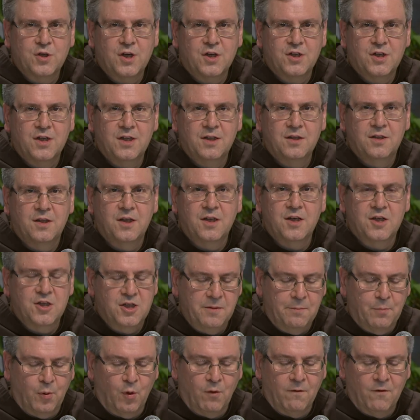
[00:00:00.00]
land,
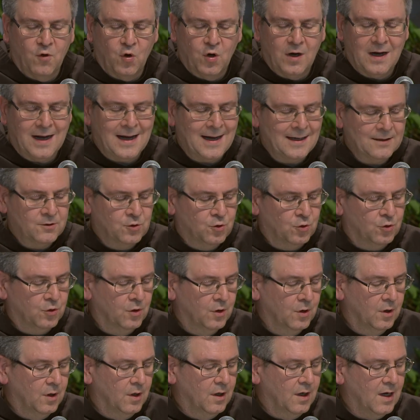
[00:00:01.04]
I
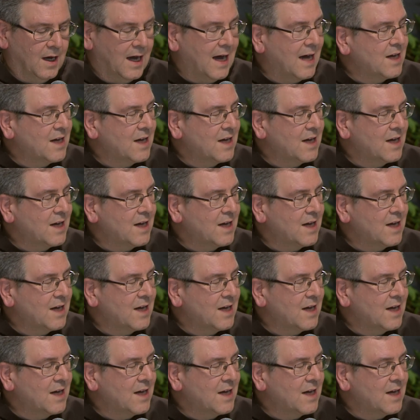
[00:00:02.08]
wish